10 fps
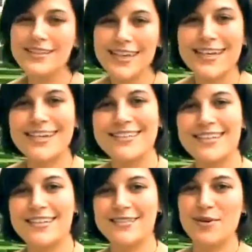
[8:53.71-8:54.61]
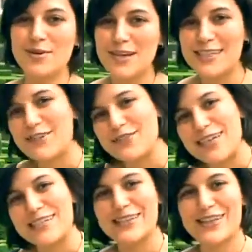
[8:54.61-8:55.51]
take it easy, made myself a
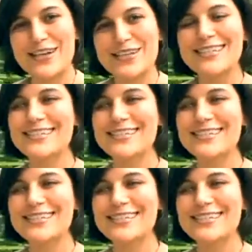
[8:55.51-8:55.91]
nice lunch.